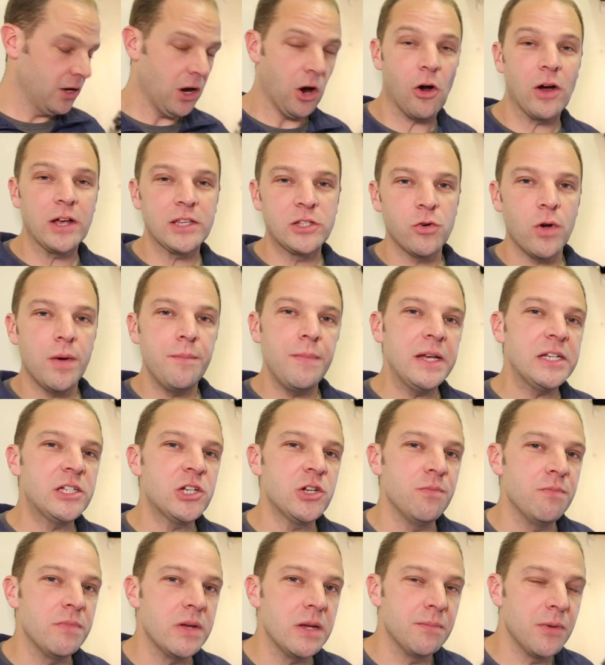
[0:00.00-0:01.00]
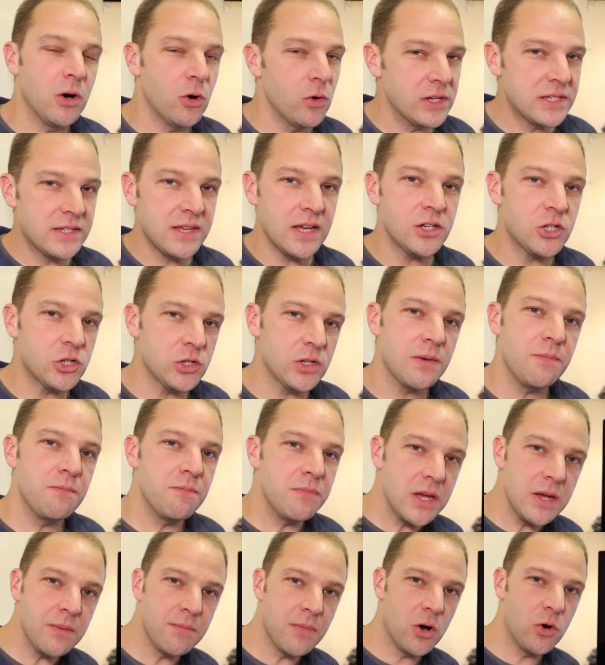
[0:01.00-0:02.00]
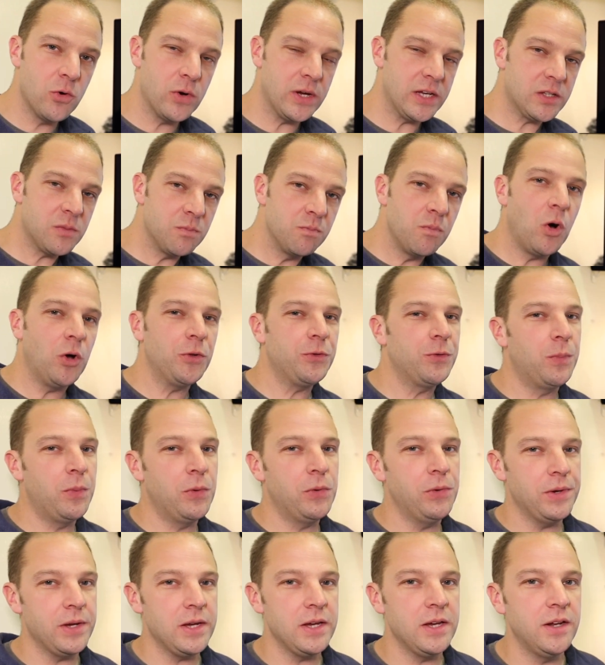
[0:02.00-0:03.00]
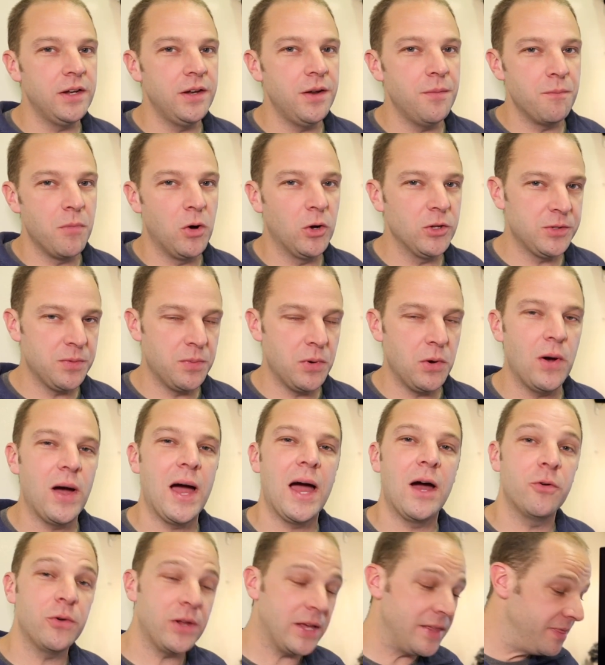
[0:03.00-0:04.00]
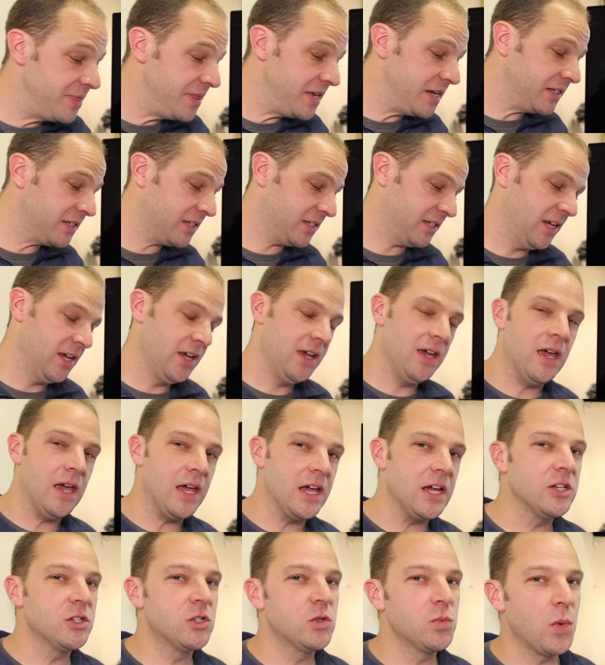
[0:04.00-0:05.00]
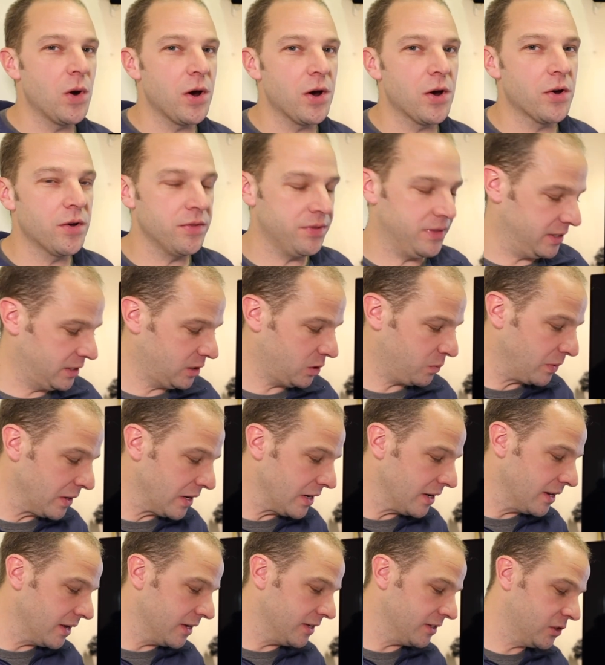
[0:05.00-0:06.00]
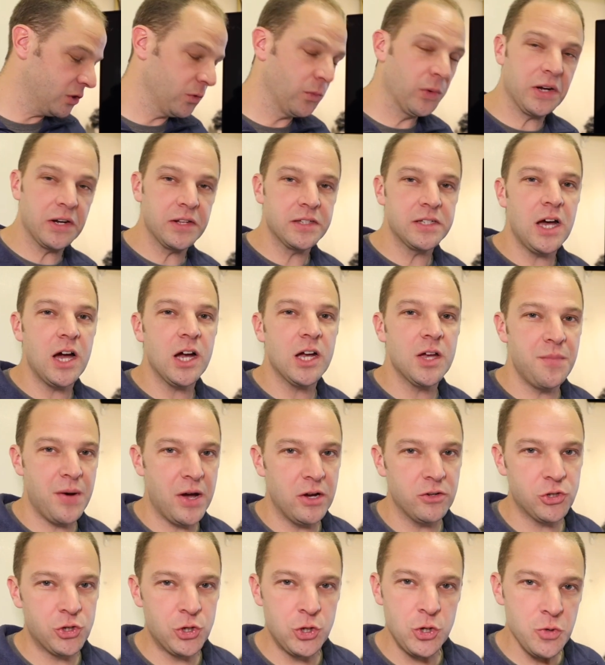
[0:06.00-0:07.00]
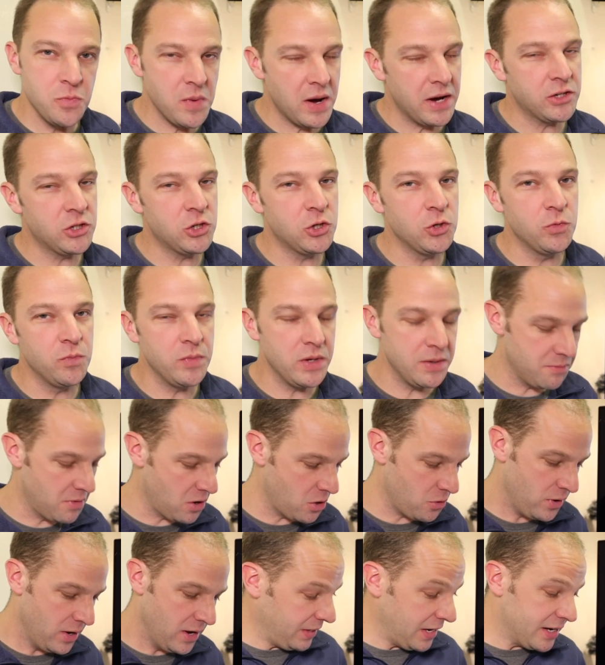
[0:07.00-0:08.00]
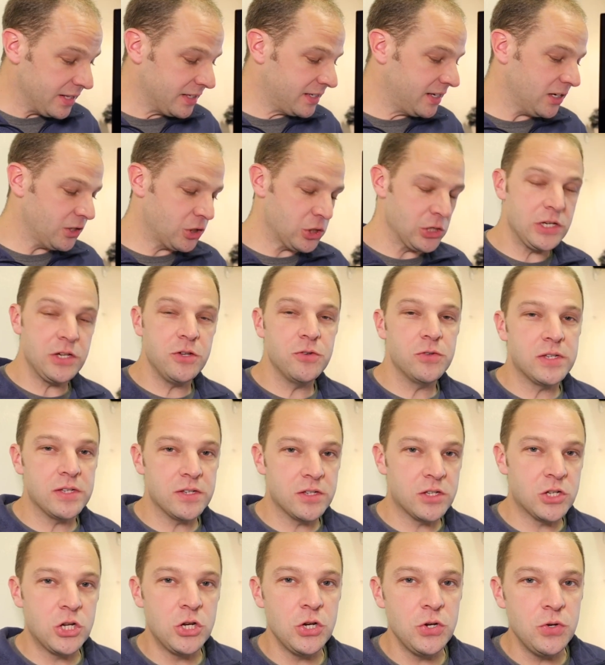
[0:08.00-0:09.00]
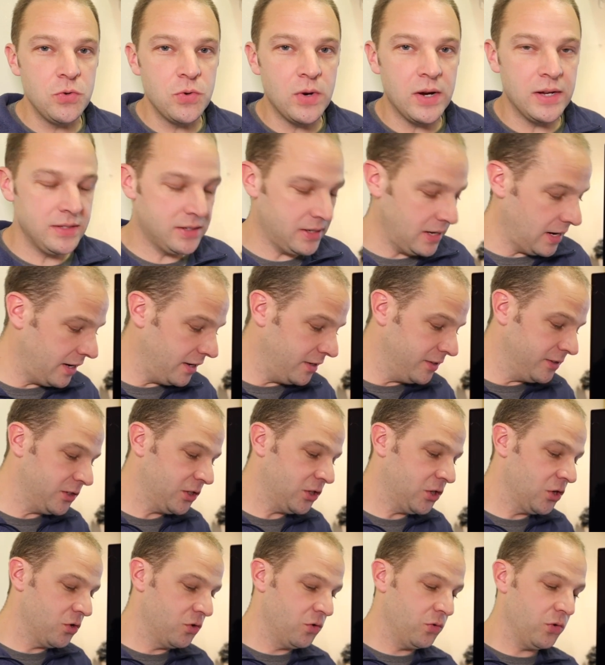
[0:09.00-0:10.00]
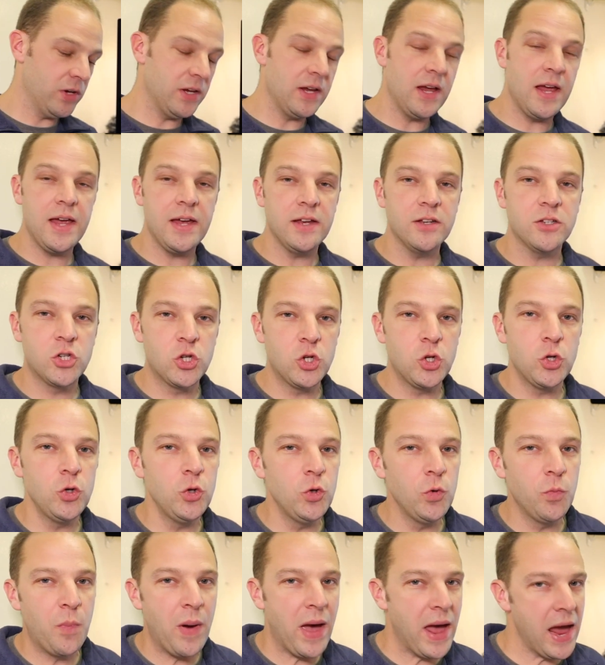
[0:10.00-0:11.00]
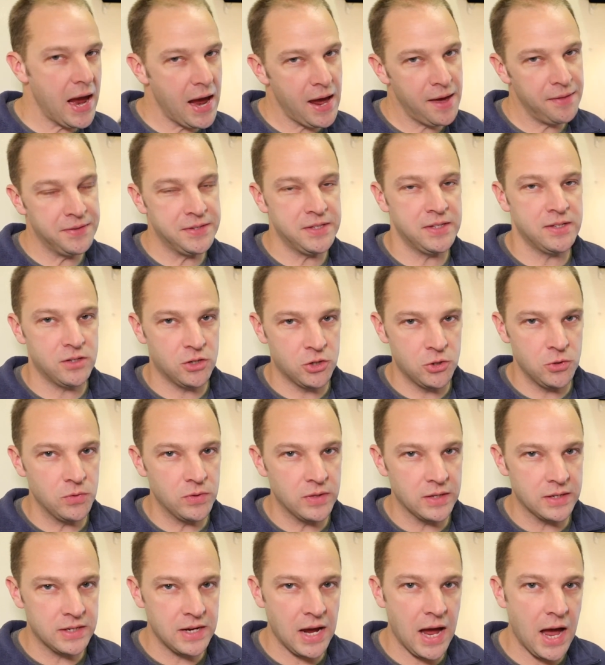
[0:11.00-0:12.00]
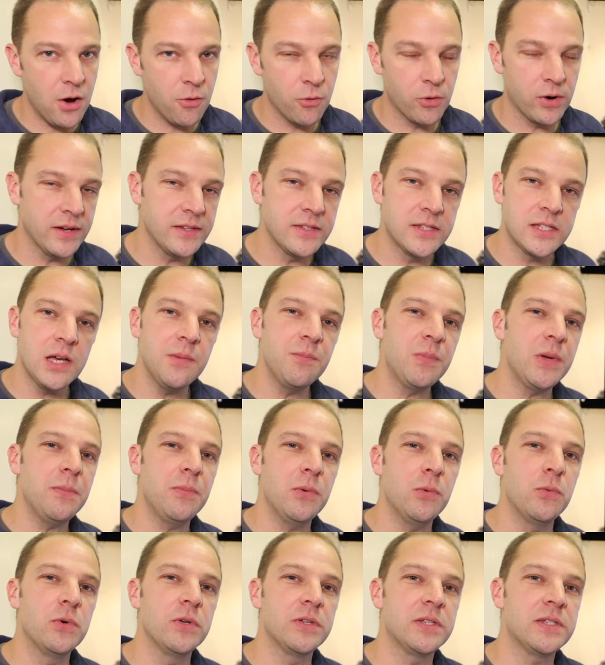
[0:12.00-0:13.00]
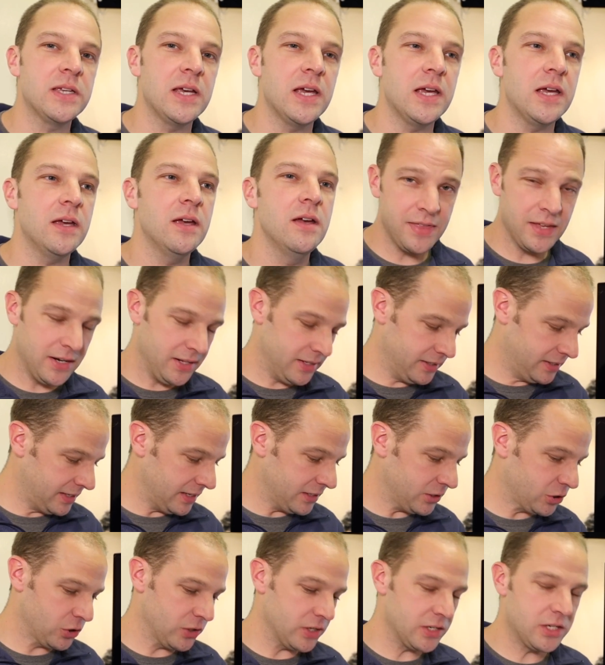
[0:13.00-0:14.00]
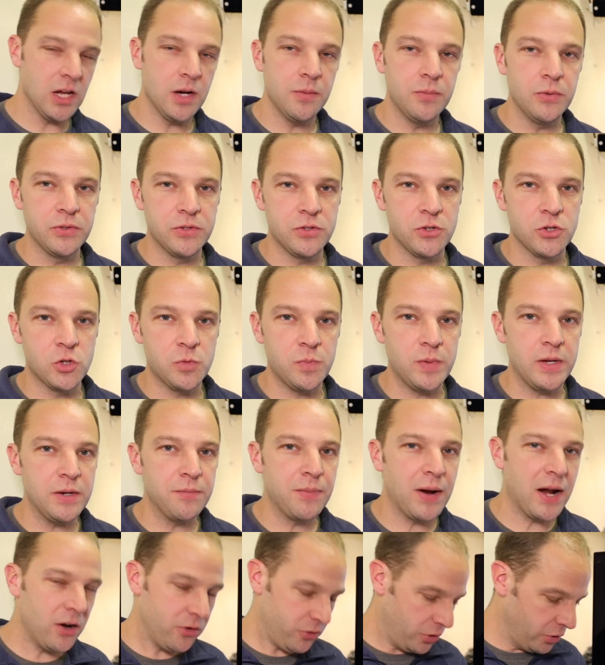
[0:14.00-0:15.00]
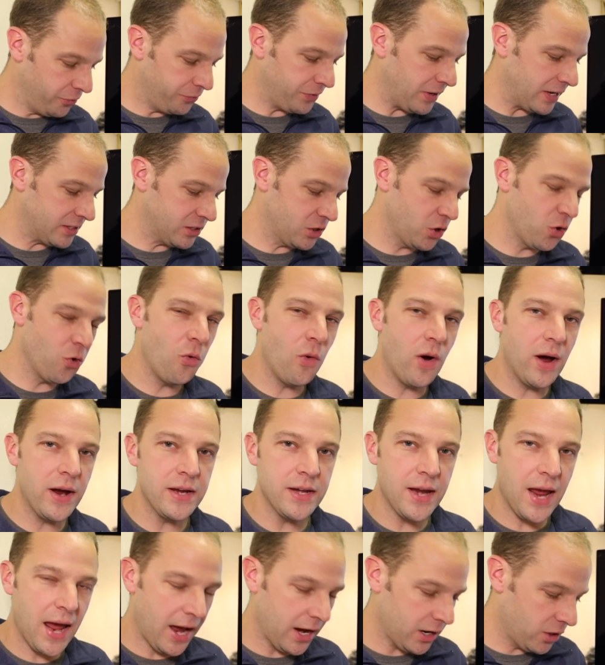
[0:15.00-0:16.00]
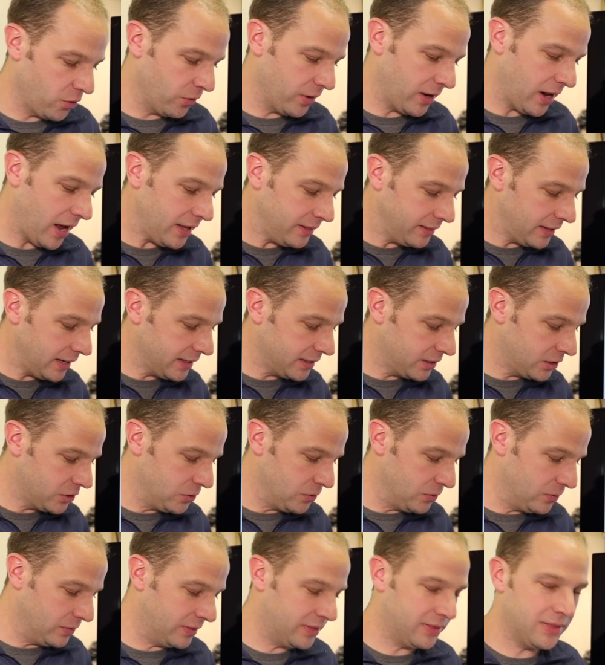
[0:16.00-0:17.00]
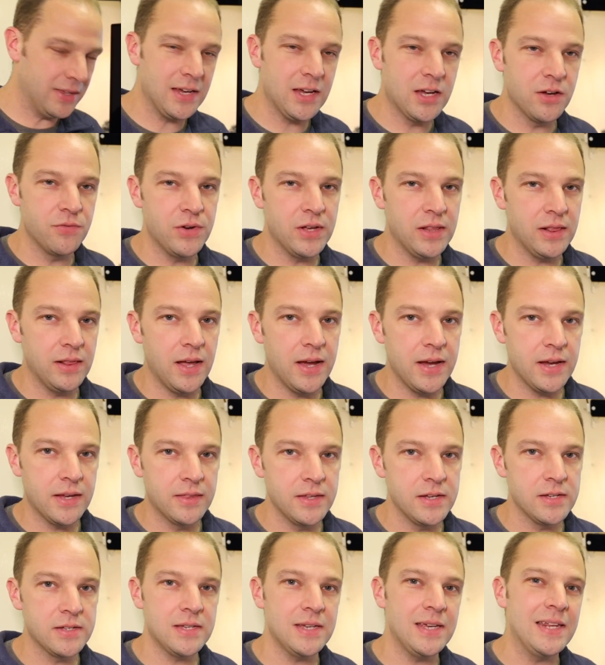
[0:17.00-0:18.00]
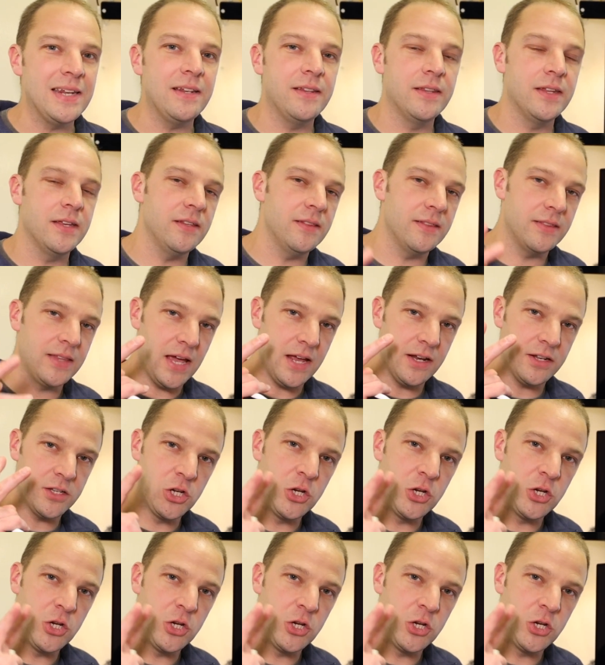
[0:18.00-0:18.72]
All right, so I mentioned MIMO. Essentially, MIMO is multiple in, multiple out, and this is where the speed is. So we're going to talk about 2x2 MIMO. It essentially uses two antennas to create two paths to the tower. And some people will say that it essentially doubles your speed, but I don't know if that's quite accurate. I'd like to think of it like this. That